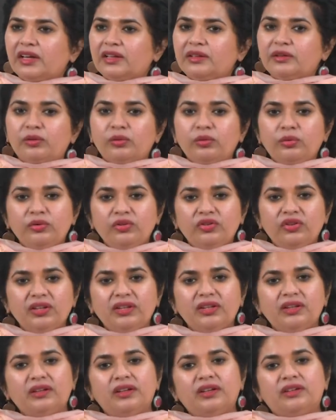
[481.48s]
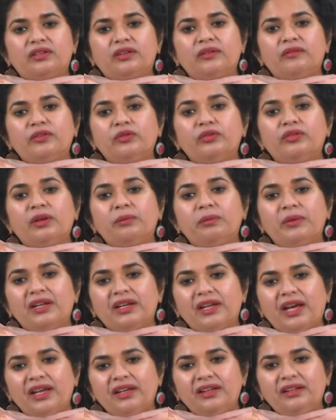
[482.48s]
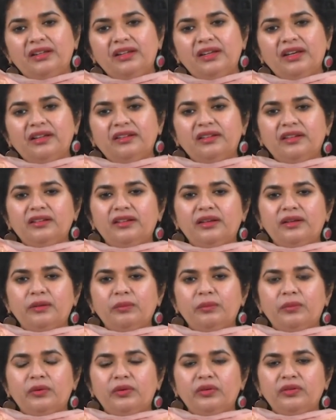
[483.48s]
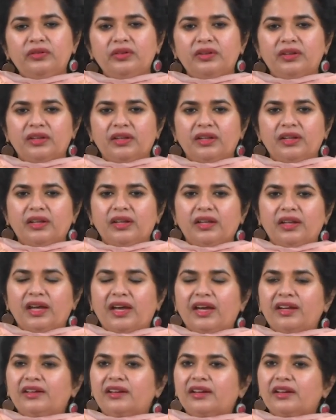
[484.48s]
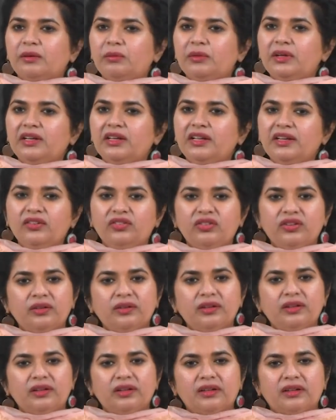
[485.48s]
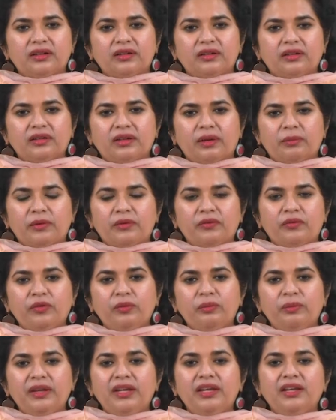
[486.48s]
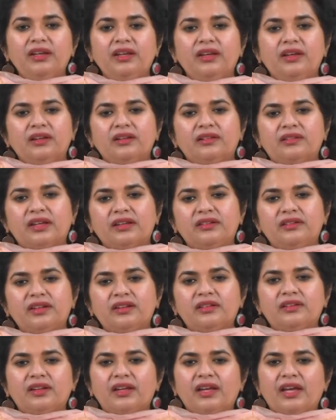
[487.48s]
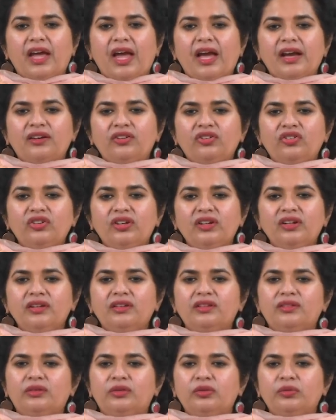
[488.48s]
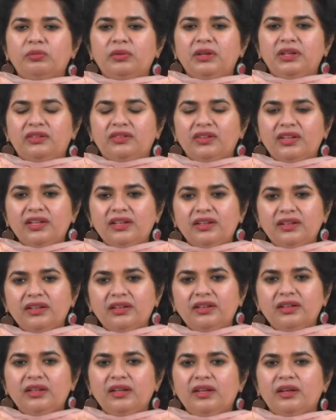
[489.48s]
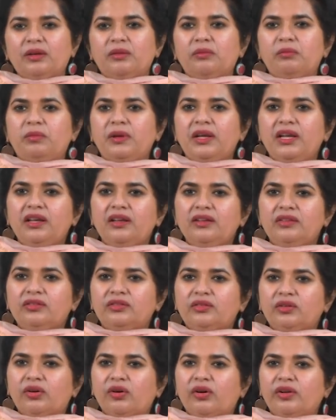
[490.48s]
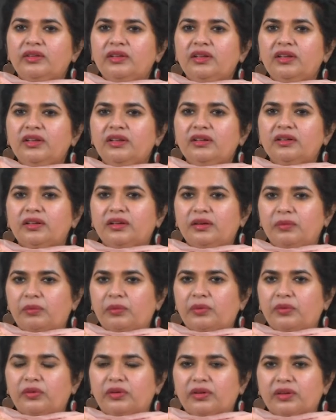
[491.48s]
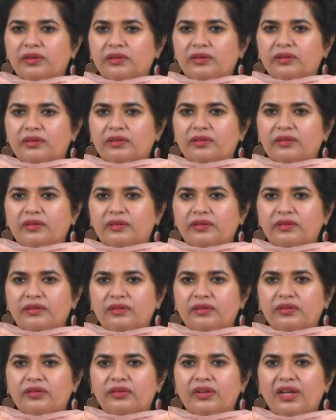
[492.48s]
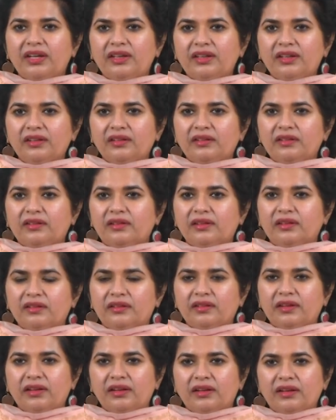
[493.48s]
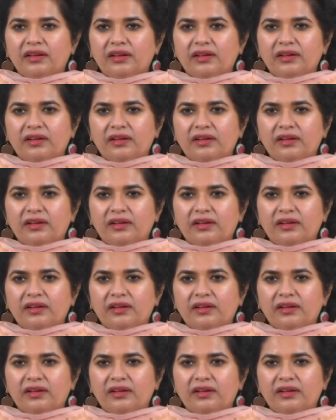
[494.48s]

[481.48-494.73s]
conclusion, it reviews the main ideas in the report, and recommendation number 4, B, suggests actions to be taken based on the report. So, that is the